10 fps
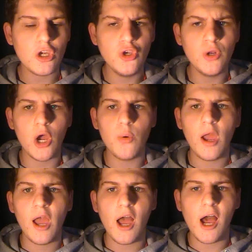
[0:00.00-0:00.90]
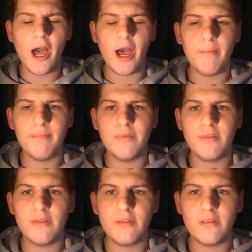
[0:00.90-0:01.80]
You know, and
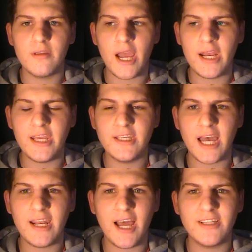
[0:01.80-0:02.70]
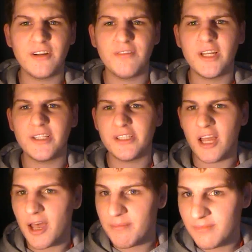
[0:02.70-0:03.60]
he sort of says.
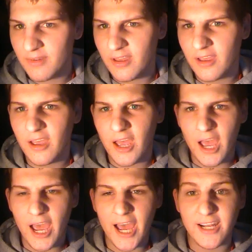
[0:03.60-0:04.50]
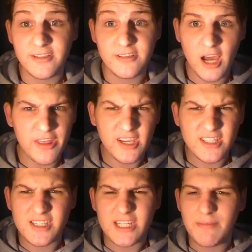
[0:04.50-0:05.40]
And I think
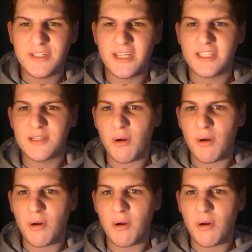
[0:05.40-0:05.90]
it's the same scene as